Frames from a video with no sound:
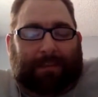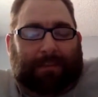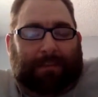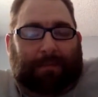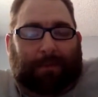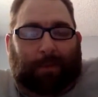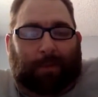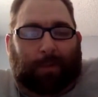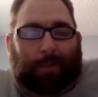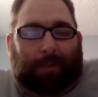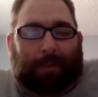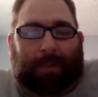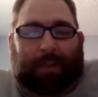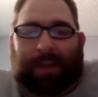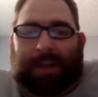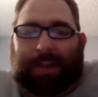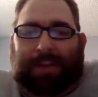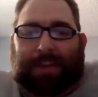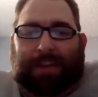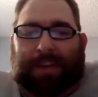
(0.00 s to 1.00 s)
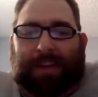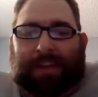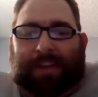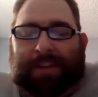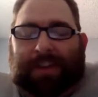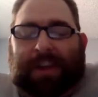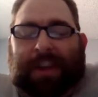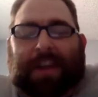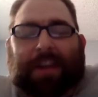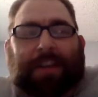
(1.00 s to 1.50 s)
told AJ
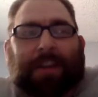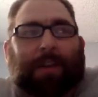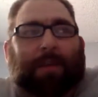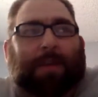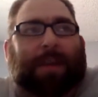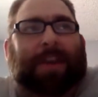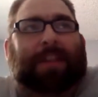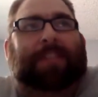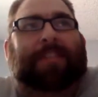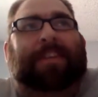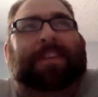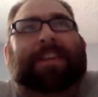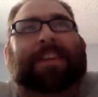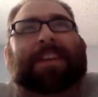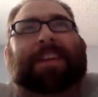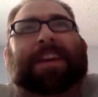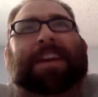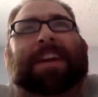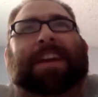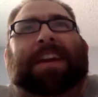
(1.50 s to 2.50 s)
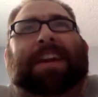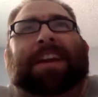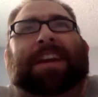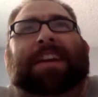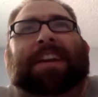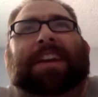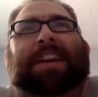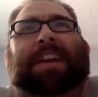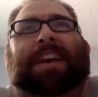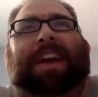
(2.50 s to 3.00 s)
Hinch, "I can do anything," and
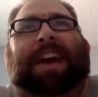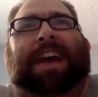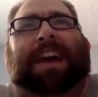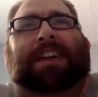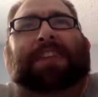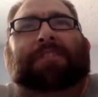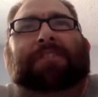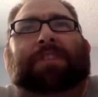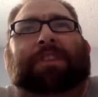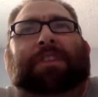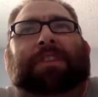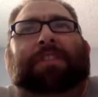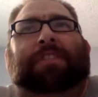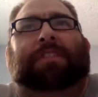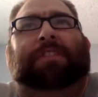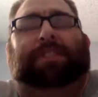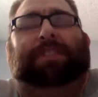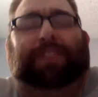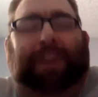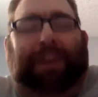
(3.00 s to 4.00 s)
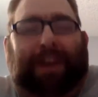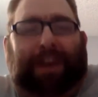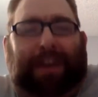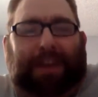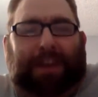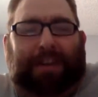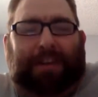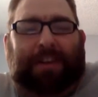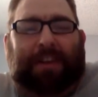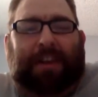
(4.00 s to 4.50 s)
he actually
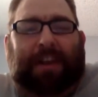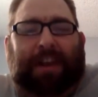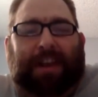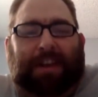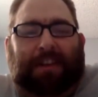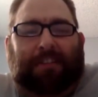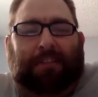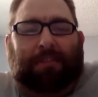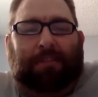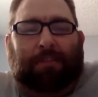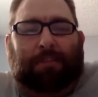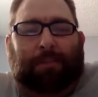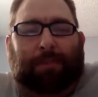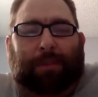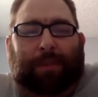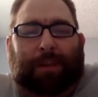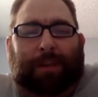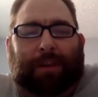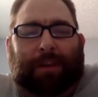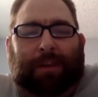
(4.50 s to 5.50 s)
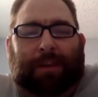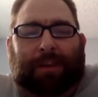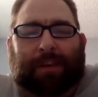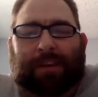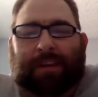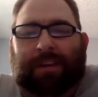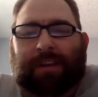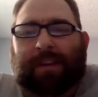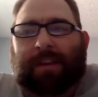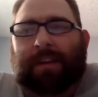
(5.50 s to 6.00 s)
touched an Astros player,
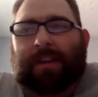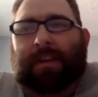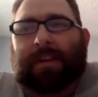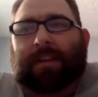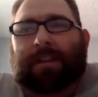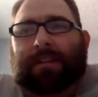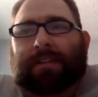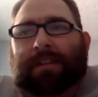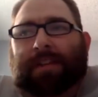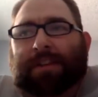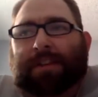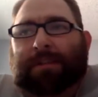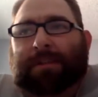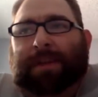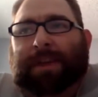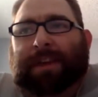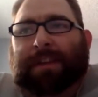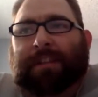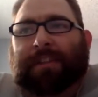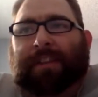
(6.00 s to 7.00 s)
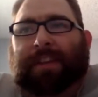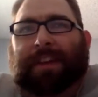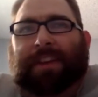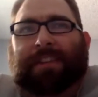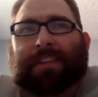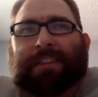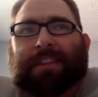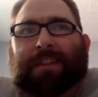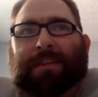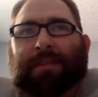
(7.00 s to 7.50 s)
touched Max
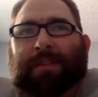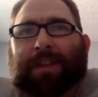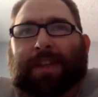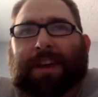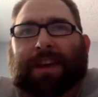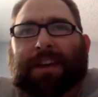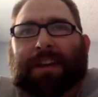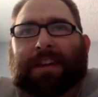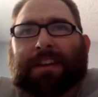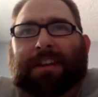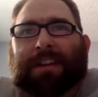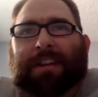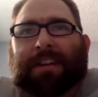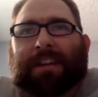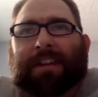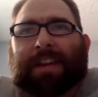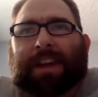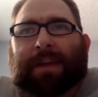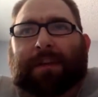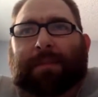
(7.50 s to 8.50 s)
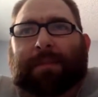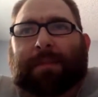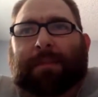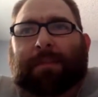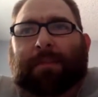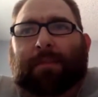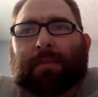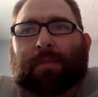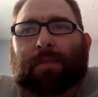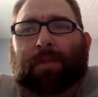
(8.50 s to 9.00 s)
Stassi. I'm glad he kept his
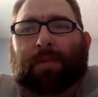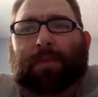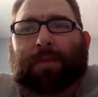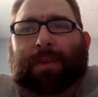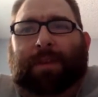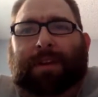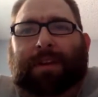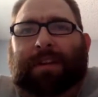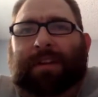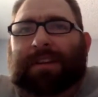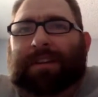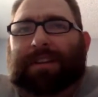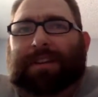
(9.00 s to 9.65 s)
cool, but